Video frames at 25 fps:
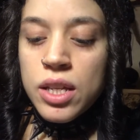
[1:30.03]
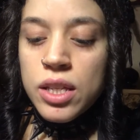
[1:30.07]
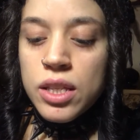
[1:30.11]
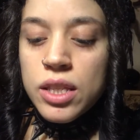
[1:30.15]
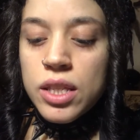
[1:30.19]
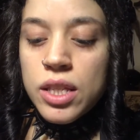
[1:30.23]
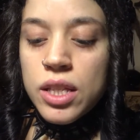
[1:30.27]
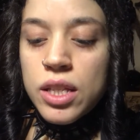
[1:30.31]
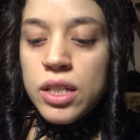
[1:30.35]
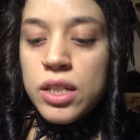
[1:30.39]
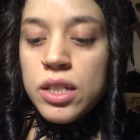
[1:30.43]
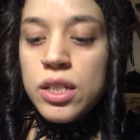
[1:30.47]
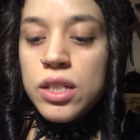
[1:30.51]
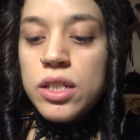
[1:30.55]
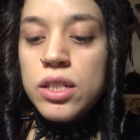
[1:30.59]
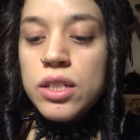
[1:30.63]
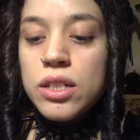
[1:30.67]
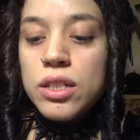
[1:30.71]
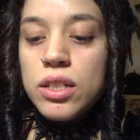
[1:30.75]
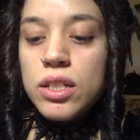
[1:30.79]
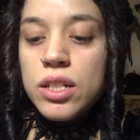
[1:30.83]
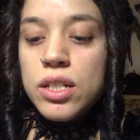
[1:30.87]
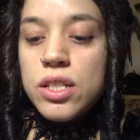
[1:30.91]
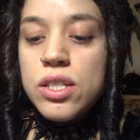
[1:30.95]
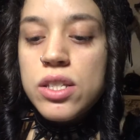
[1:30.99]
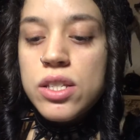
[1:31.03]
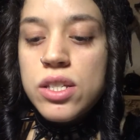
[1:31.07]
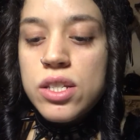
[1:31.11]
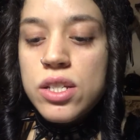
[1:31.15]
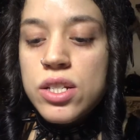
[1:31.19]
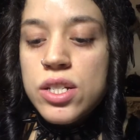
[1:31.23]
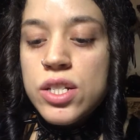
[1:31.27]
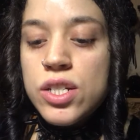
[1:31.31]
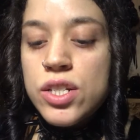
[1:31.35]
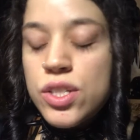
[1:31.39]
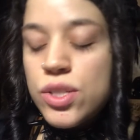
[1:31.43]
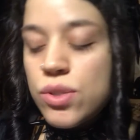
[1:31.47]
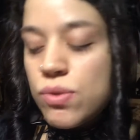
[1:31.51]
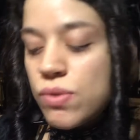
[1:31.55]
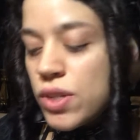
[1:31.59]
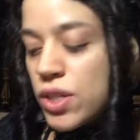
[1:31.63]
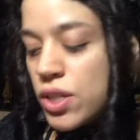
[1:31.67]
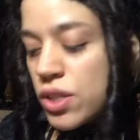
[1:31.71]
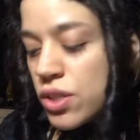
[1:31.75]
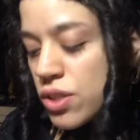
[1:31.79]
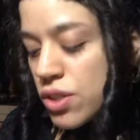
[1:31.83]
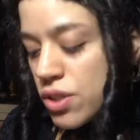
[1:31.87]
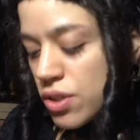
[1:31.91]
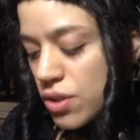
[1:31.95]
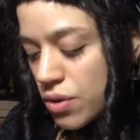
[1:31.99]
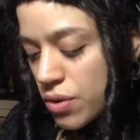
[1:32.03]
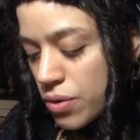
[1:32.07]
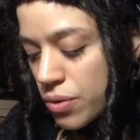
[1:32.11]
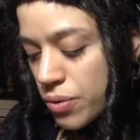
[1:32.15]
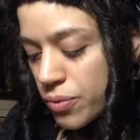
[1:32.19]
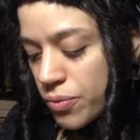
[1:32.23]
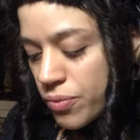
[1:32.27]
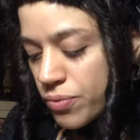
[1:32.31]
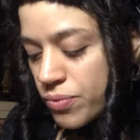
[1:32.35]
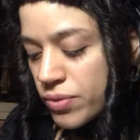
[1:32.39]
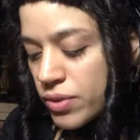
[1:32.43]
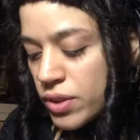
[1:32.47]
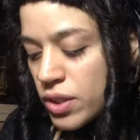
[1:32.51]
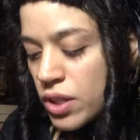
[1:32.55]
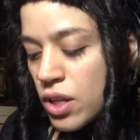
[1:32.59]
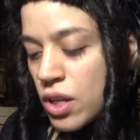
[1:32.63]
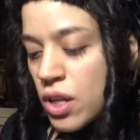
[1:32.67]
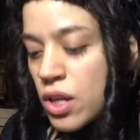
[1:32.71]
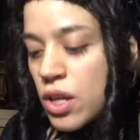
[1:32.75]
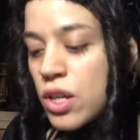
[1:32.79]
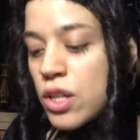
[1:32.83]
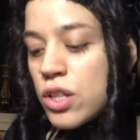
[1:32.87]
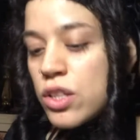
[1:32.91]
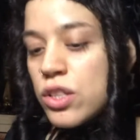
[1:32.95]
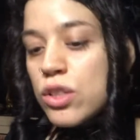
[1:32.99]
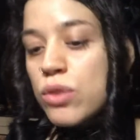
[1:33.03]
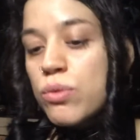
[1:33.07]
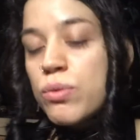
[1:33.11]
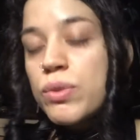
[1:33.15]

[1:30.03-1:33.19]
then consider doing so. The